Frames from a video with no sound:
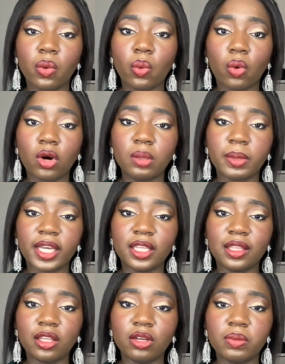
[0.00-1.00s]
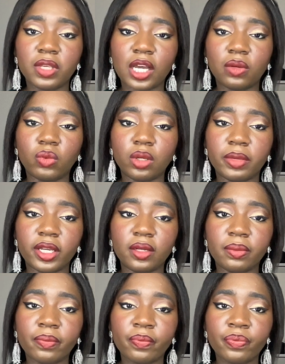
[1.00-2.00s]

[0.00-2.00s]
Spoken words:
worn by Ethiopian women.